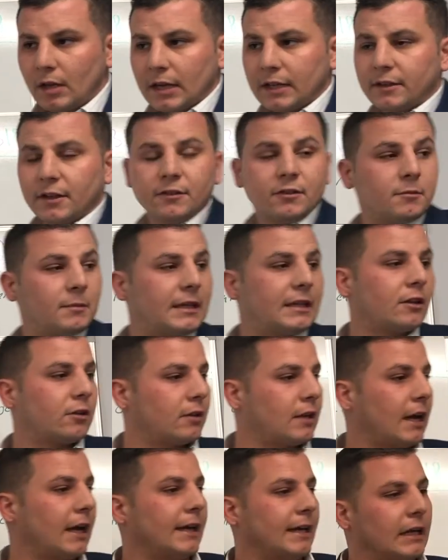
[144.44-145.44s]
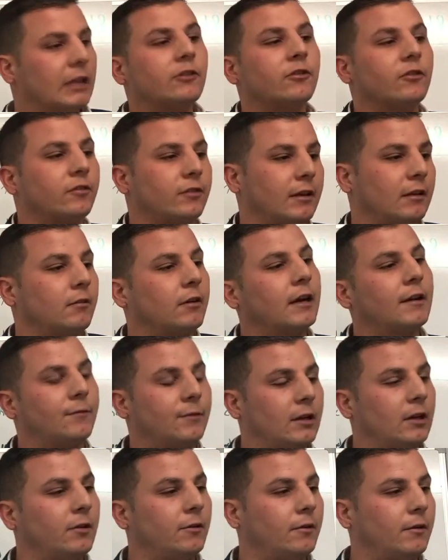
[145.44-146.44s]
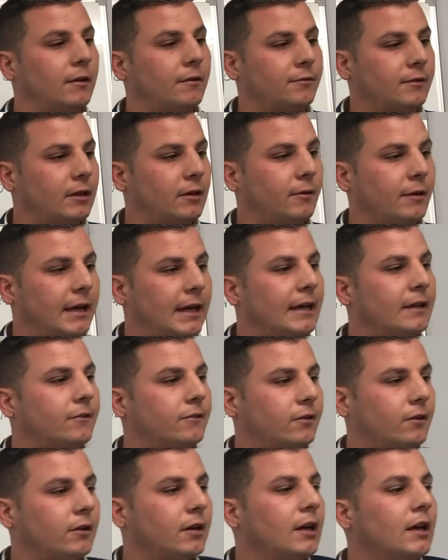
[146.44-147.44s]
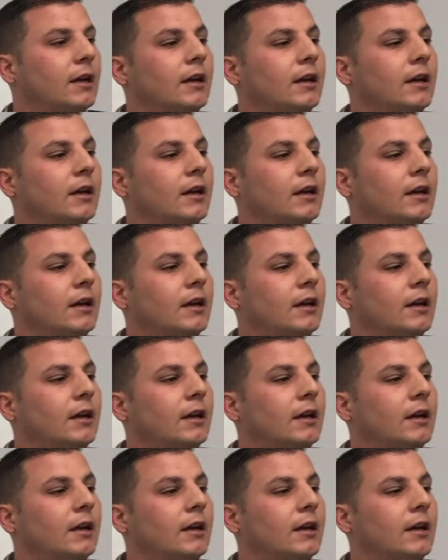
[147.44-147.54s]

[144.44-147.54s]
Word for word: it doesn't mean they're not interested, right? If they don't if they don't answer.